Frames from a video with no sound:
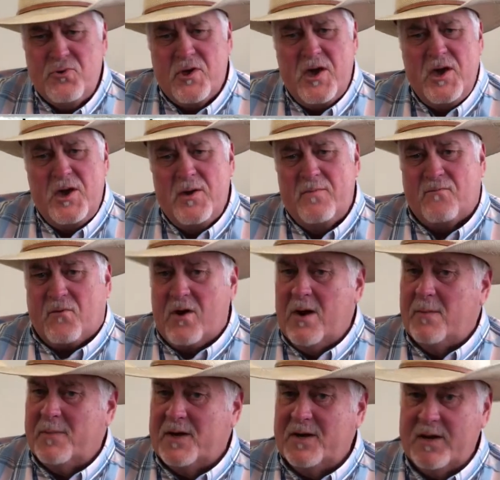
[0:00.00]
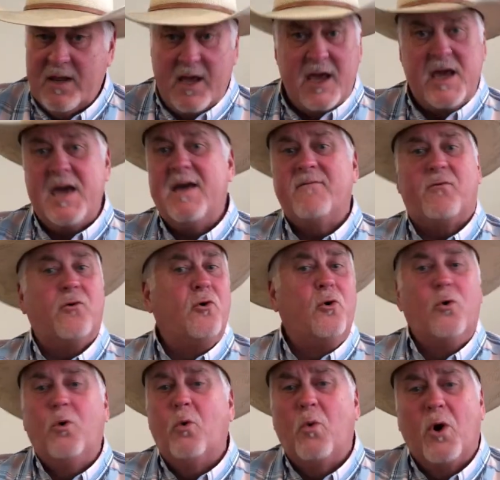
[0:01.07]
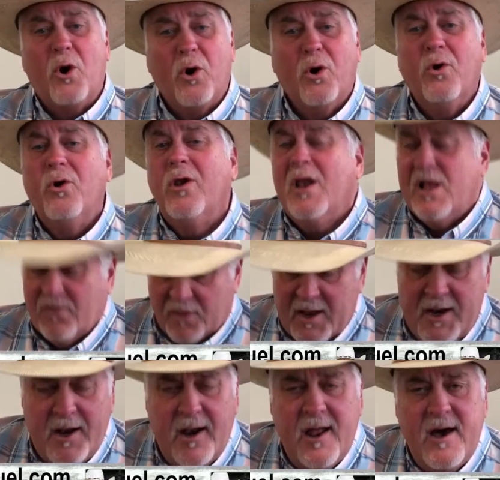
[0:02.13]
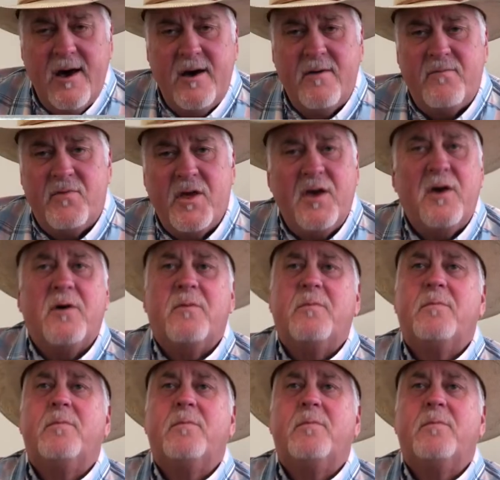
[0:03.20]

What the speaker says: them from an evil world and love them